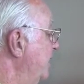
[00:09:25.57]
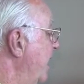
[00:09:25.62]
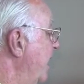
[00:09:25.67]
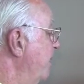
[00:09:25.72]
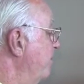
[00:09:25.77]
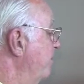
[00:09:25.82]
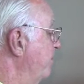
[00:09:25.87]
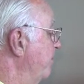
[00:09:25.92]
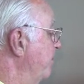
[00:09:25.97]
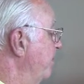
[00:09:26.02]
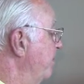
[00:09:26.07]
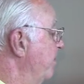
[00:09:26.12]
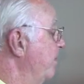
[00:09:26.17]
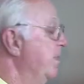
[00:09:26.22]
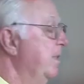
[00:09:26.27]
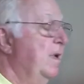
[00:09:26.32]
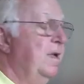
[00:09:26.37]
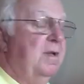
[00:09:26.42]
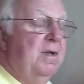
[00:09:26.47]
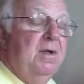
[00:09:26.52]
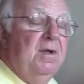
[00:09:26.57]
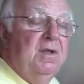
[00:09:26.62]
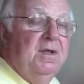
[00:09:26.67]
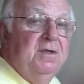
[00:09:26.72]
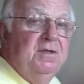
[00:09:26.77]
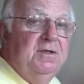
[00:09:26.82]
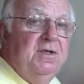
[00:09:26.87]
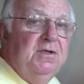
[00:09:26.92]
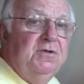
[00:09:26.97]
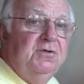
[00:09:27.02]
a
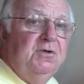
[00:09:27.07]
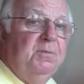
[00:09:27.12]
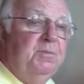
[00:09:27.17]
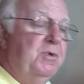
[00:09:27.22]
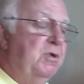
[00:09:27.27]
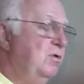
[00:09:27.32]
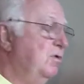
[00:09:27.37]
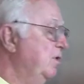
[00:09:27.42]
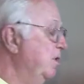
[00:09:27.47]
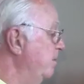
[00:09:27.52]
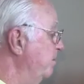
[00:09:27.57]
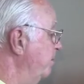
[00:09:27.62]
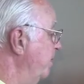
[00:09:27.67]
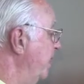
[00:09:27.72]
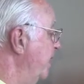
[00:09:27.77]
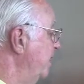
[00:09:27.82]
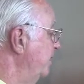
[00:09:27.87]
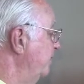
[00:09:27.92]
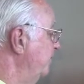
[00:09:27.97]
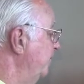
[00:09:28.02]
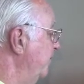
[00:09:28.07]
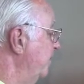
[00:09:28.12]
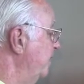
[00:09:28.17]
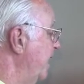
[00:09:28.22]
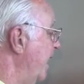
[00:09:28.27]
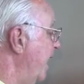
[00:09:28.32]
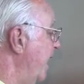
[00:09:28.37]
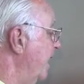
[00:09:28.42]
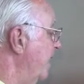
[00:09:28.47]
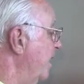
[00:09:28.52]
distribution bus for
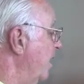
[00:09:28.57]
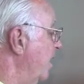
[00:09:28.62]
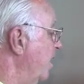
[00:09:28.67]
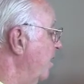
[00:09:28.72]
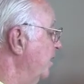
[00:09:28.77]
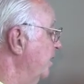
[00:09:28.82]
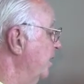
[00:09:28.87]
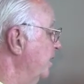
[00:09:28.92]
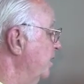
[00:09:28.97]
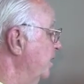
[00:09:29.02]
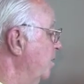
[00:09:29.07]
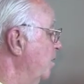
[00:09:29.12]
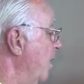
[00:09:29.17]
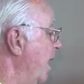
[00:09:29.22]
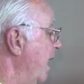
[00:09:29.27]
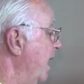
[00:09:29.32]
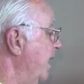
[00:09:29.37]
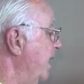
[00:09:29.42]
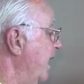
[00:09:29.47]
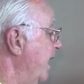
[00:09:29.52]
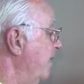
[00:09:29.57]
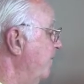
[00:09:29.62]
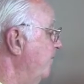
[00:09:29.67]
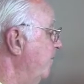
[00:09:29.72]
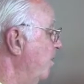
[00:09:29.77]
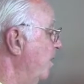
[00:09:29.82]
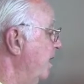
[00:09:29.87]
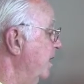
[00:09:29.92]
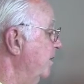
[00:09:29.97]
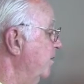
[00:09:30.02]
data on the UYK
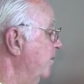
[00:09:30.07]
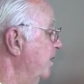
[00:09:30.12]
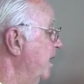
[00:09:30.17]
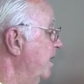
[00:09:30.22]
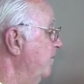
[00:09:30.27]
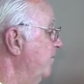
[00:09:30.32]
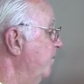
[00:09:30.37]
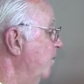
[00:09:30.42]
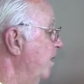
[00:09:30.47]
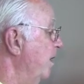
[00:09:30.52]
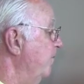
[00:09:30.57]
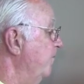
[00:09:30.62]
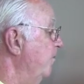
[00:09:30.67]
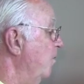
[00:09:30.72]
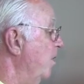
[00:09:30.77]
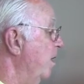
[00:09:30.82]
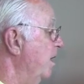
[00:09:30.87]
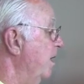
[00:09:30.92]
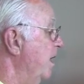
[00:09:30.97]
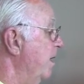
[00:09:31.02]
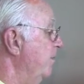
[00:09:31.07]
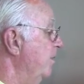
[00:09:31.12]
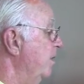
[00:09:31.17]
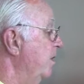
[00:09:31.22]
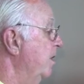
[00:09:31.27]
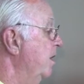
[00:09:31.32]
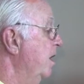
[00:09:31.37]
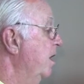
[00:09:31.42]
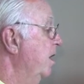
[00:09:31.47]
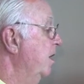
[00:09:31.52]
43 and 44
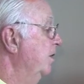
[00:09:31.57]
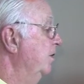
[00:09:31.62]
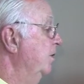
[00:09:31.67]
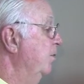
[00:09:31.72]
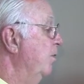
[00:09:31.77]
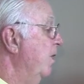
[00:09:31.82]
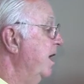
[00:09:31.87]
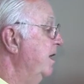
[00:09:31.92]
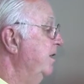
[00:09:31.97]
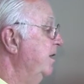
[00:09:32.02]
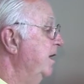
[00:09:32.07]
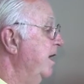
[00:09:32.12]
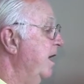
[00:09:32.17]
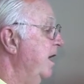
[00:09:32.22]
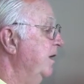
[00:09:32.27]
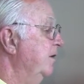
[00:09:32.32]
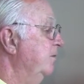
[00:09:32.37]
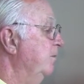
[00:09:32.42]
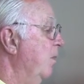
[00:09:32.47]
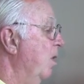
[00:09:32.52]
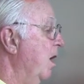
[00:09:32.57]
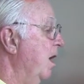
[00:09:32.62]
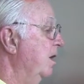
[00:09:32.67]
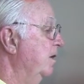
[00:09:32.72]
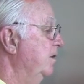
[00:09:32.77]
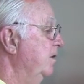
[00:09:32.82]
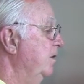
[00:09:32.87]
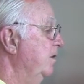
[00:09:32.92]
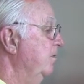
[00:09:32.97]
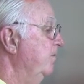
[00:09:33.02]
coupled to Raytheon's
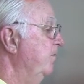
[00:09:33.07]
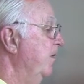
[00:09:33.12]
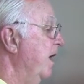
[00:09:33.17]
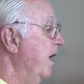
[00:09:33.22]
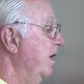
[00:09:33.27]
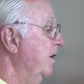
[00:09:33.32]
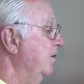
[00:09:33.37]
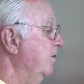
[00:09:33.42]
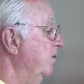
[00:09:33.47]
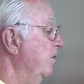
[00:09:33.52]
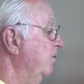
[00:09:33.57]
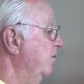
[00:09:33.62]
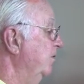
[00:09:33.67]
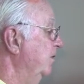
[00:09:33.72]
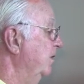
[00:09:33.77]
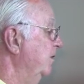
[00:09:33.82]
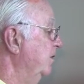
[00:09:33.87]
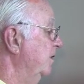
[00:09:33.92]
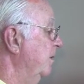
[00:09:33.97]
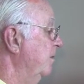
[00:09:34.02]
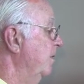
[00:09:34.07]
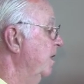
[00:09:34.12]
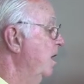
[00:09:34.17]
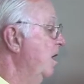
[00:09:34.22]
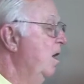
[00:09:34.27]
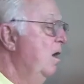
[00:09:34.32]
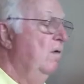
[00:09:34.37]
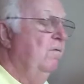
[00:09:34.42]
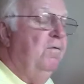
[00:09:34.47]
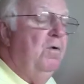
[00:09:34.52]
Mark II fire control system
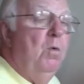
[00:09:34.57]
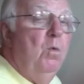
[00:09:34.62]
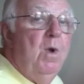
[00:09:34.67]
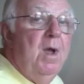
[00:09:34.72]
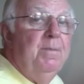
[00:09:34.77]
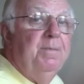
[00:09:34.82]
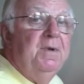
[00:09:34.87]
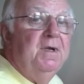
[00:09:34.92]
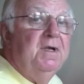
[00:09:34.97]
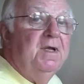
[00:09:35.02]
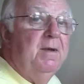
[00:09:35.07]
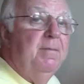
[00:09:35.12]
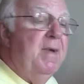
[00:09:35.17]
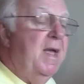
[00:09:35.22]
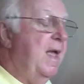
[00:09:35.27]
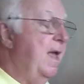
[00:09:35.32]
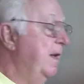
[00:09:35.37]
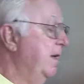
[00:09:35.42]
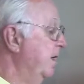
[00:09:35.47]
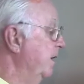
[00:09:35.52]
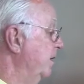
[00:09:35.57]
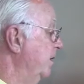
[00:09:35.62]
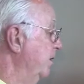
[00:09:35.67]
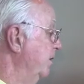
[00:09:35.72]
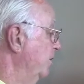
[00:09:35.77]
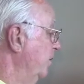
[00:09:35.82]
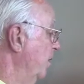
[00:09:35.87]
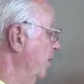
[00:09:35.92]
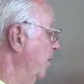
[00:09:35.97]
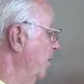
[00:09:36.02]
for weapon command and
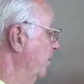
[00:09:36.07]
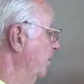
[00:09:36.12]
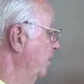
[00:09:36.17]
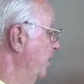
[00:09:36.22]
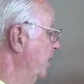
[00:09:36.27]
control.